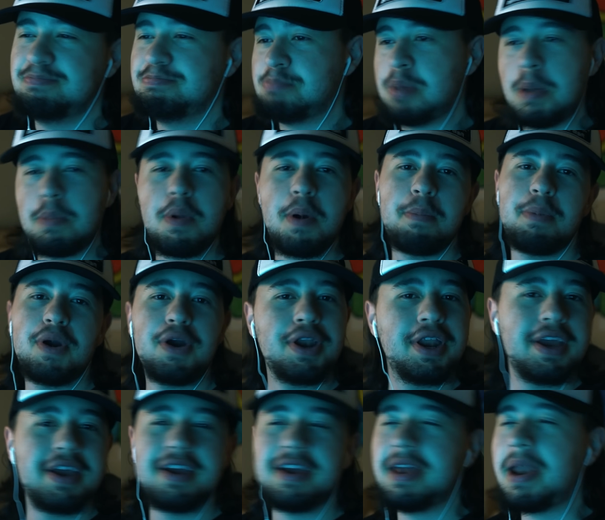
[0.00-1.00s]
people
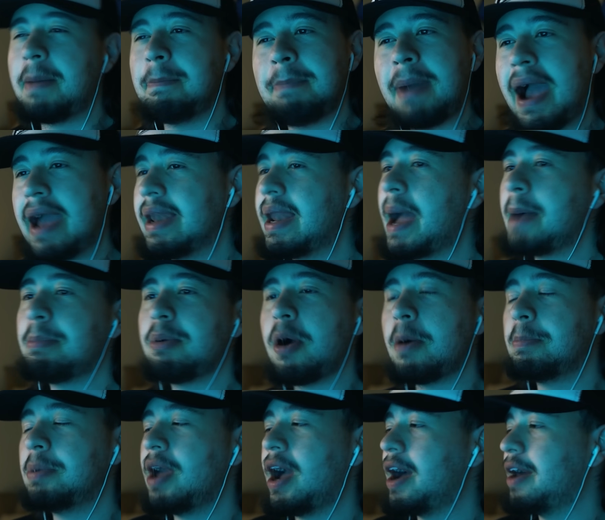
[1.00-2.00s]
burning and a pineapple
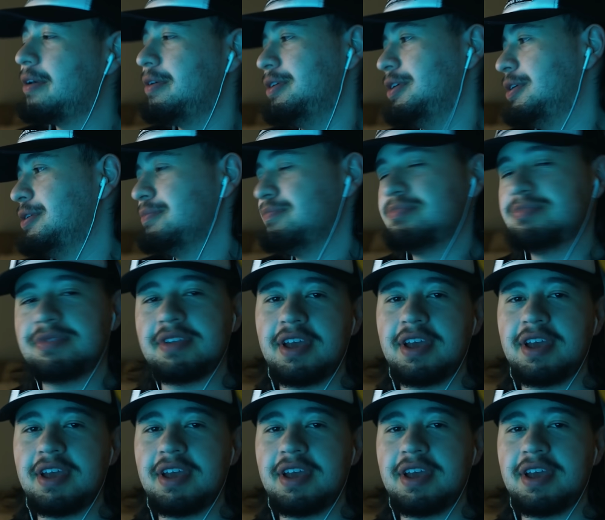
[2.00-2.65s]
on people. I don't know.